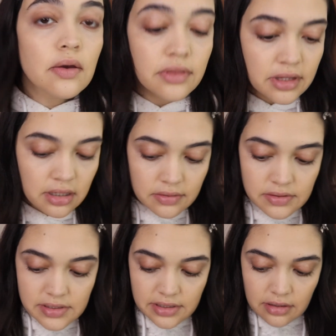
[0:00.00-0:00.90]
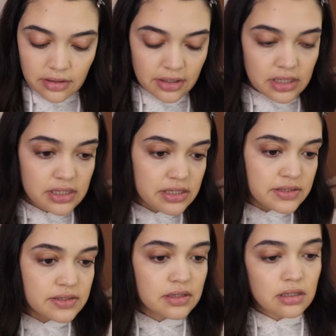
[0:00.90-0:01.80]
how the concealer
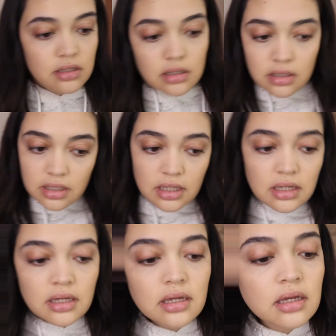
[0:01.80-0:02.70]
is looking.